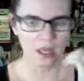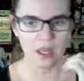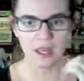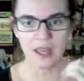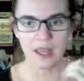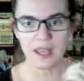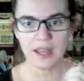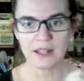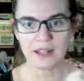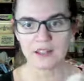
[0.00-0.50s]

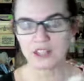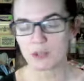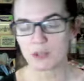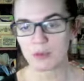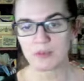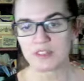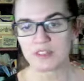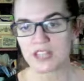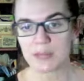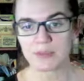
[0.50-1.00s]
And some of
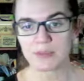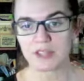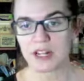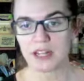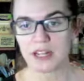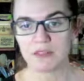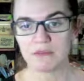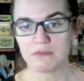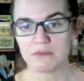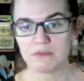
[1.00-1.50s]
those stamps that I
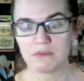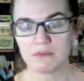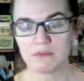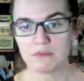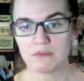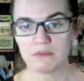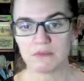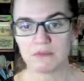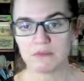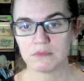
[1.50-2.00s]

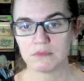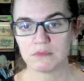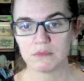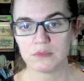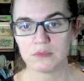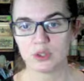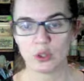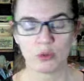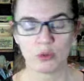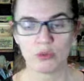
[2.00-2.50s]

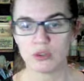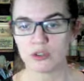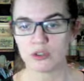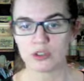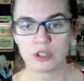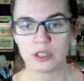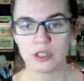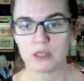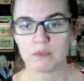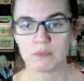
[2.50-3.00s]
don't
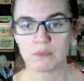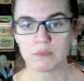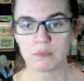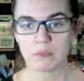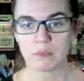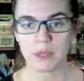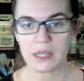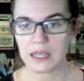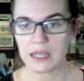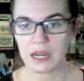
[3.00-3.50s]
usually
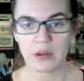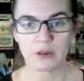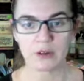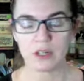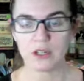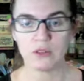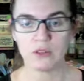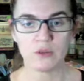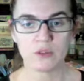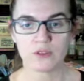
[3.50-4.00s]
pick out
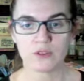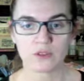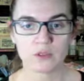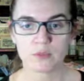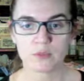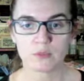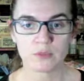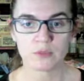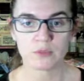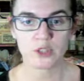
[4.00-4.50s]
and use
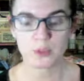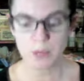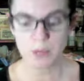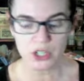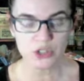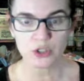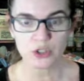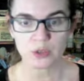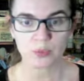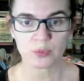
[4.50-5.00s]
for
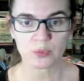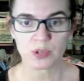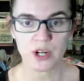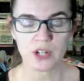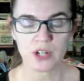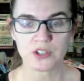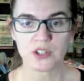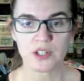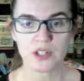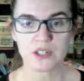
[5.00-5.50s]
special
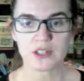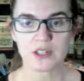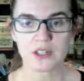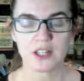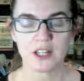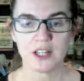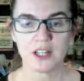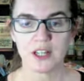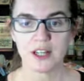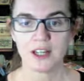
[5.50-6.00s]
projects,
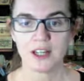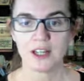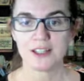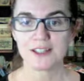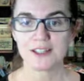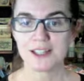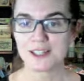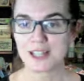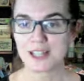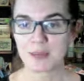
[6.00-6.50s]

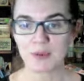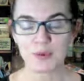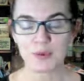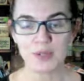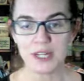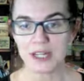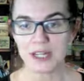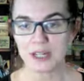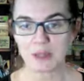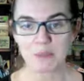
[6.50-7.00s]
since I'm
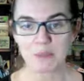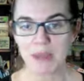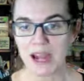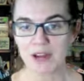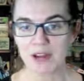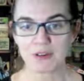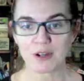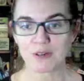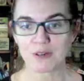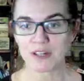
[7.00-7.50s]
creating a
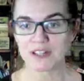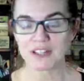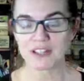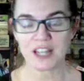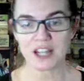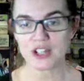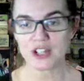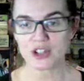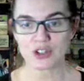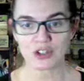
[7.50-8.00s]
background and
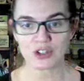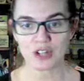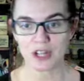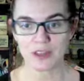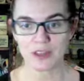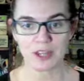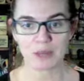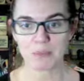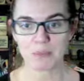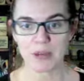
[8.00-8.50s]
texture on
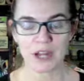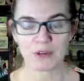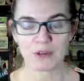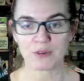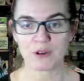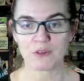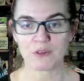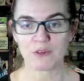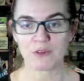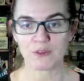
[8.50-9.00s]
that
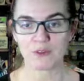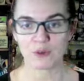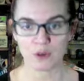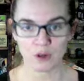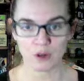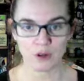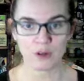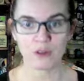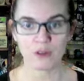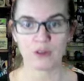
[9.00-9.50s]
background
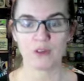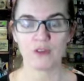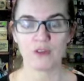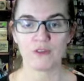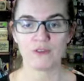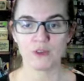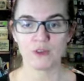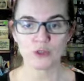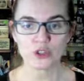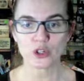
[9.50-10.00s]
for the
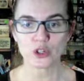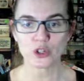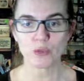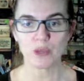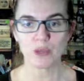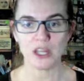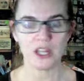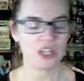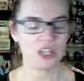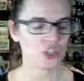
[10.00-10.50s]
future
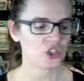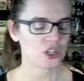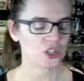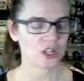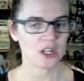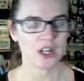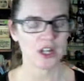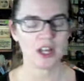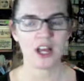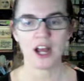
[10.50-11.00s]
page,
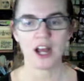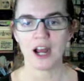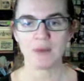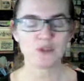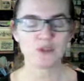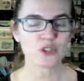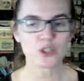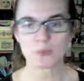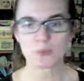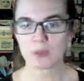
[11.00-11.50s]
I'm
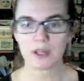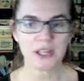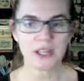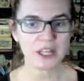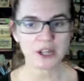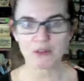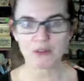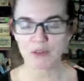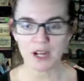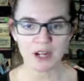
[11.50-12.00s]
just playing
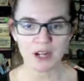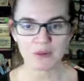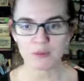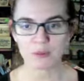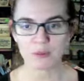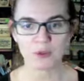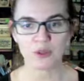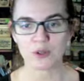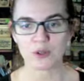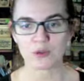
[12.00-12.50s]
around
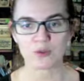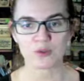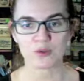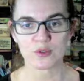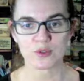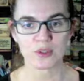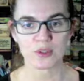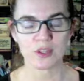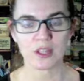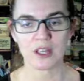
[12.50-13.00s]
with
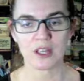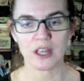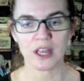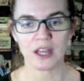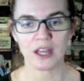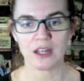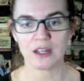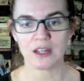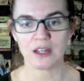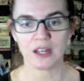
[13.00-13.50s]
those
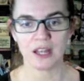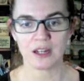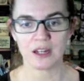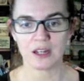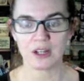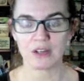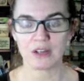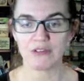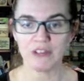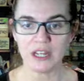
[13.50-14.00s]
and
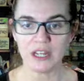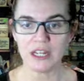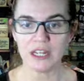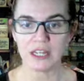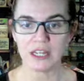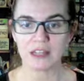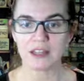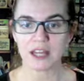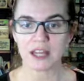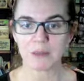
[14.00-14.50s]

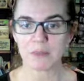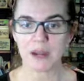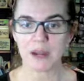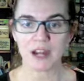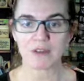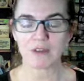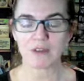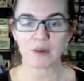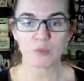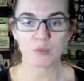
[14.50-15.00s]
creating that
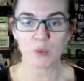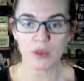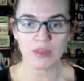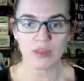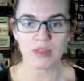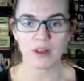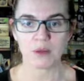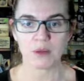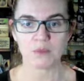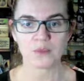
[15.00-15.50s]
background with
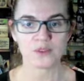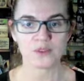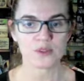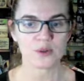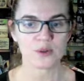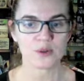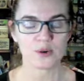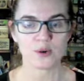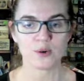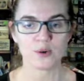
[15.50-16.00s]
them.
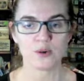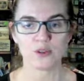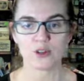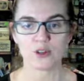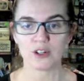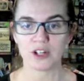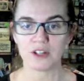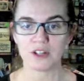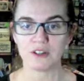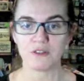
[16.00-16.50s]
So they're
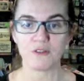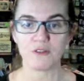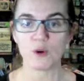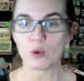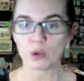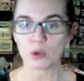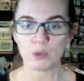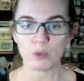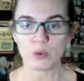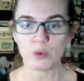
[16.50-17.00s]
not the
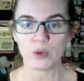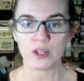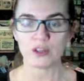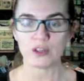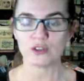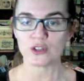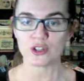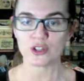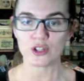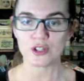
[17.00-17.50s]
focal point, they're
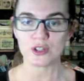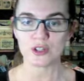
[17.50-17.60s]
just a